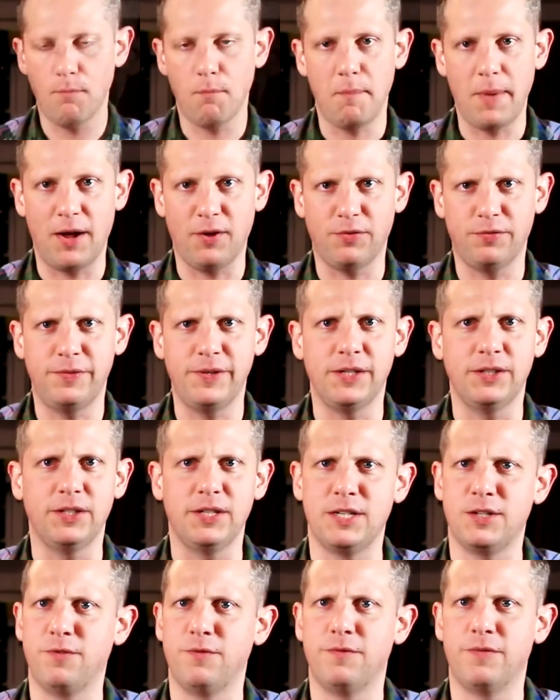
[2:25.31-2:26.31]

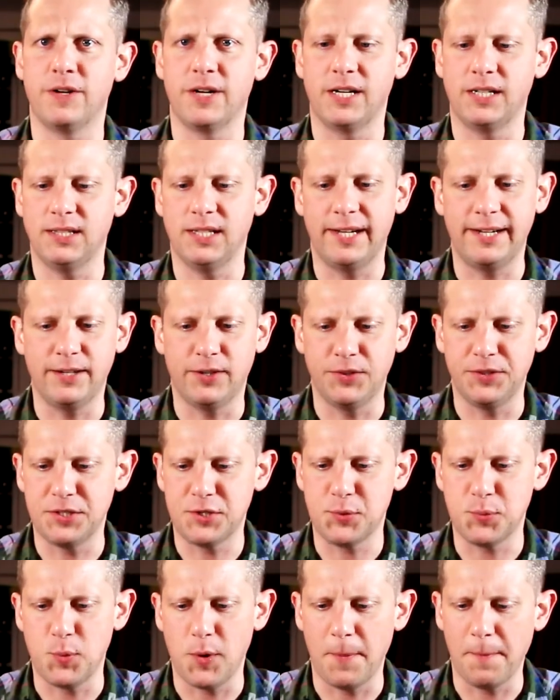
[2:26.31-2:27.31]
Mouthfeel is very light on
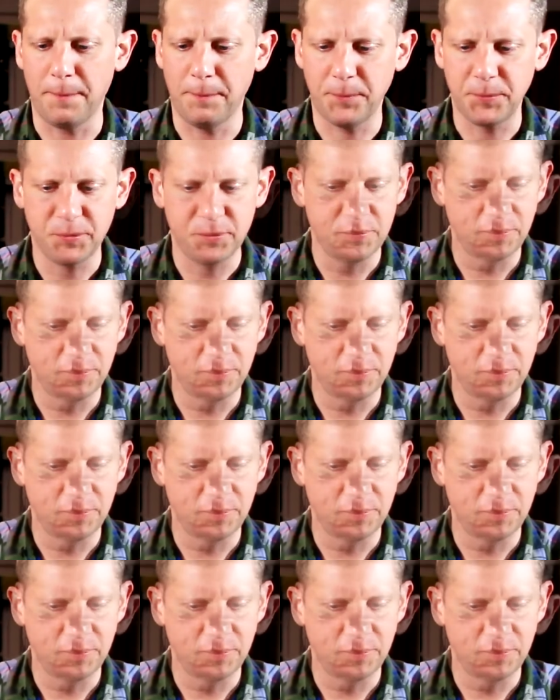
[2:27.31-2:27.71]
this one,